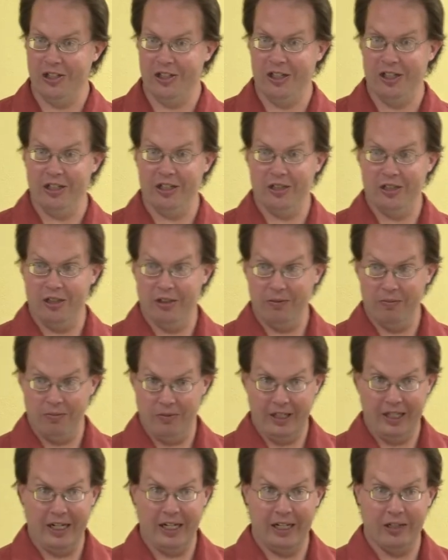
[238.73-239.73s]
You, you,
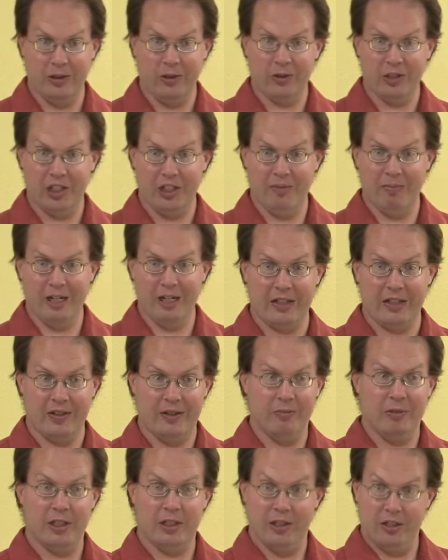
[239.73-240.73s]
they had holes in the of
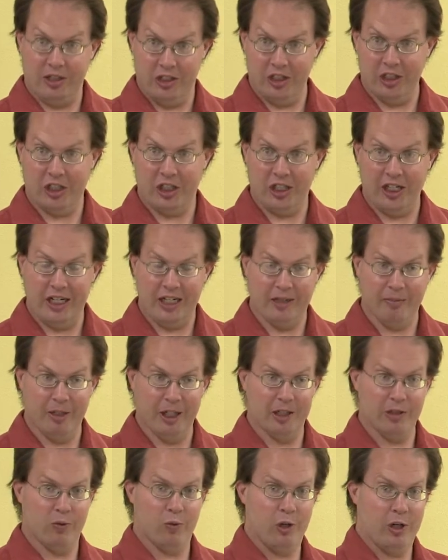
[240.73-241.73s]
them that you could just hang them
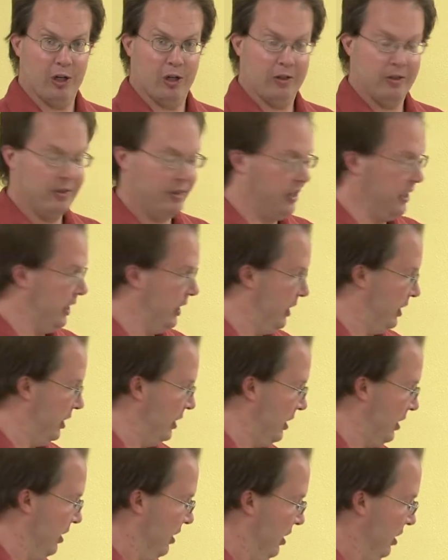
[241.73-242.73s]
on the wall.
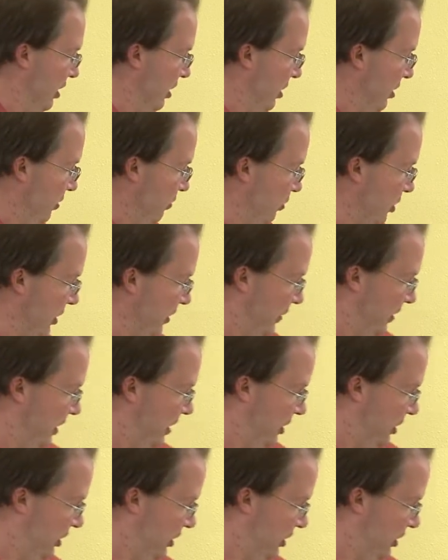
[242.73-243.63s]
and one of these